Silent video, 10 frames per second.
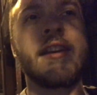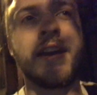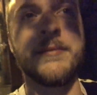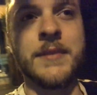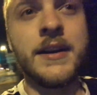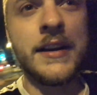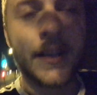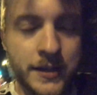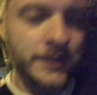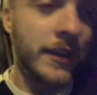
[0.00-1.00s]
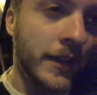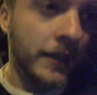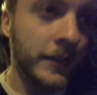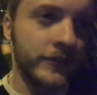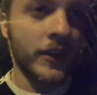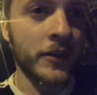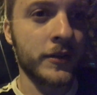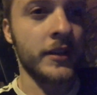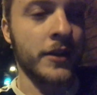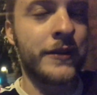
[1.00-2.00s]
the game.
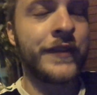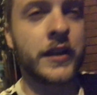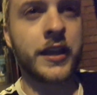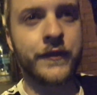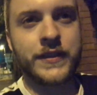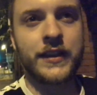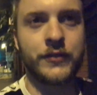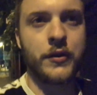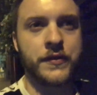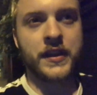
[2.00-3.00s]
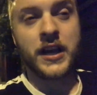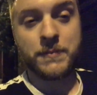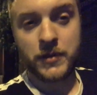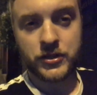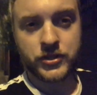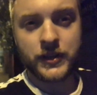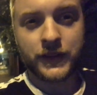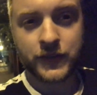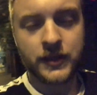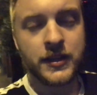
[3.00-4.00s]
If you're looking for that sort of thing, I
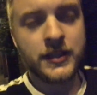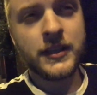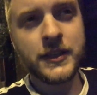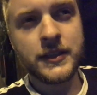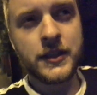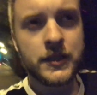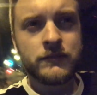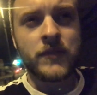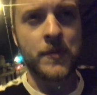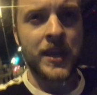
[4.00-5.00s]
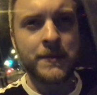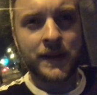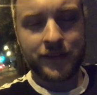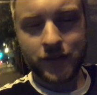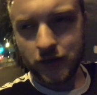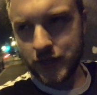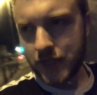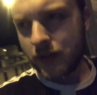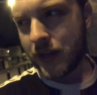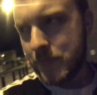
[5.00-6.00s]
apologise. When we get back to
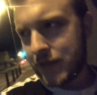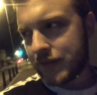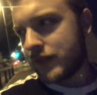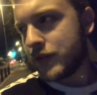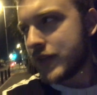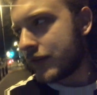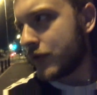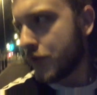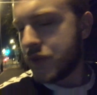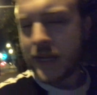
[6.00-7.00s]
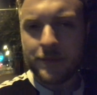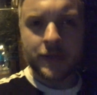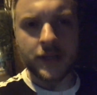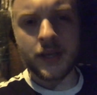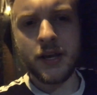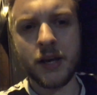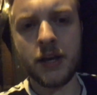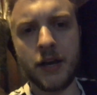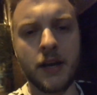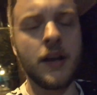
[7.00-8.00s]
non-league, I'll get back to doing that sort of thing. But
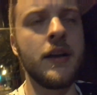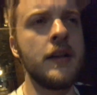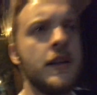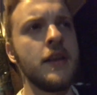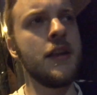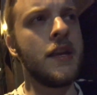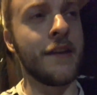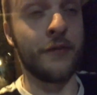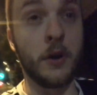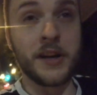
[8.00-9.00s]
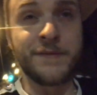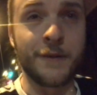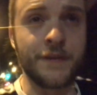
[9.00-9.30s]
if you're a Liverpool